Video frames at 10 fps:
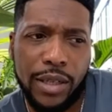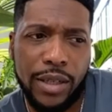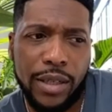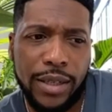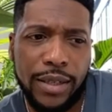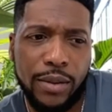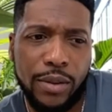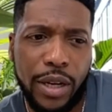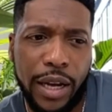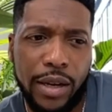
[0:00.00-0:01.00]
They're like,
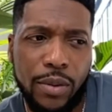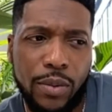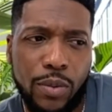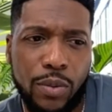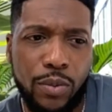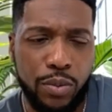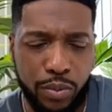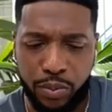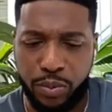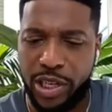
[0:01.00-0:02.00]
okay,
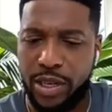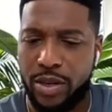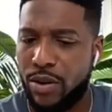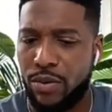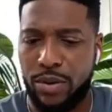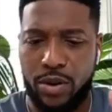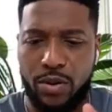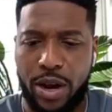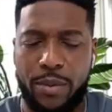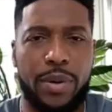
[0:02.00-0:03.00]
we don't
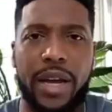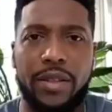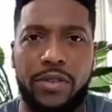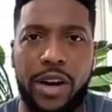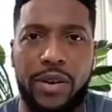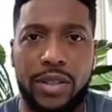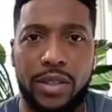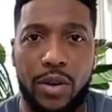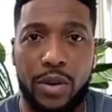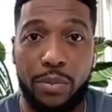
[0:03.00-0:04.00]
know how bad the virus
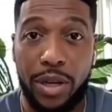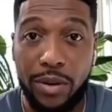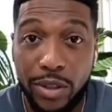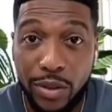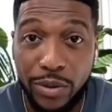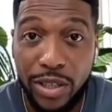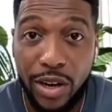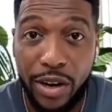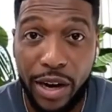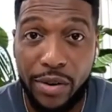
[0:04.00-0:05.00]
is going to be once we
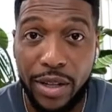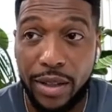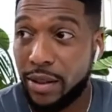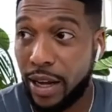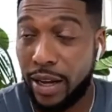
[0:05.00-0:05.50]
start airing,